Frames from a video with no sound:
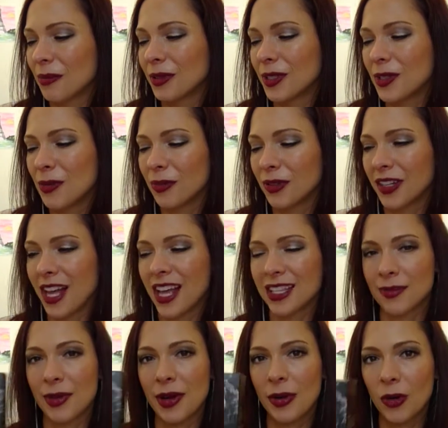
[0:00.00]
Blue
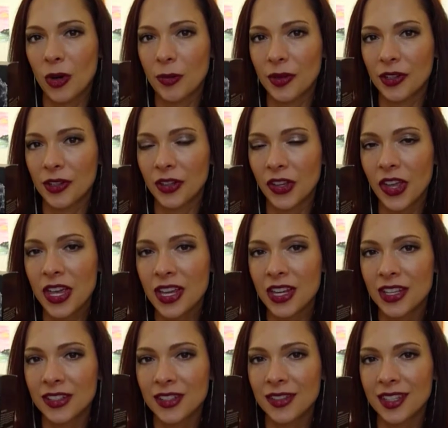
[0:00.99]
Plasma Orbital.
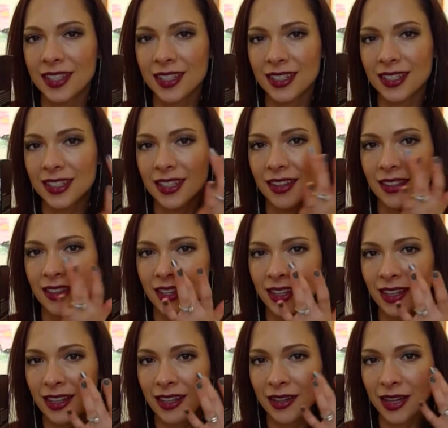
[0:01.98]
So this is
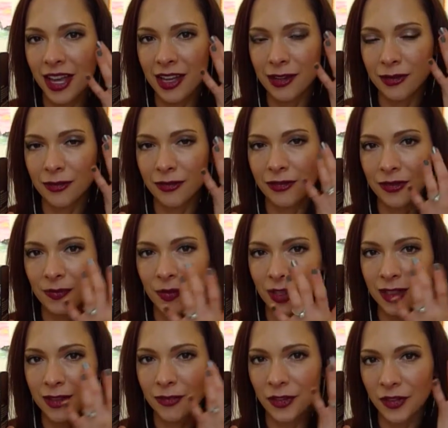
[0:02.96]
the kind of
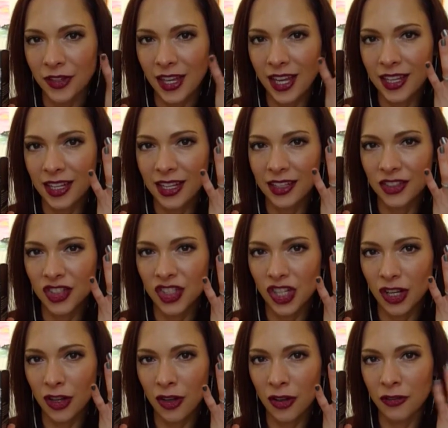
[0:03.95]
exfoliating
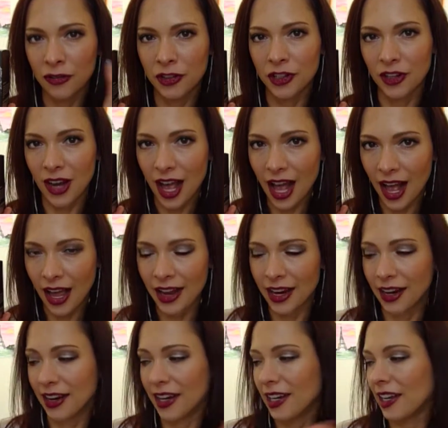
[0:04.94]
gel for your eye
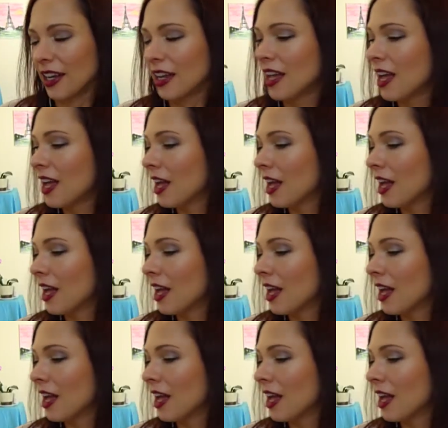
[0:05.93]
area.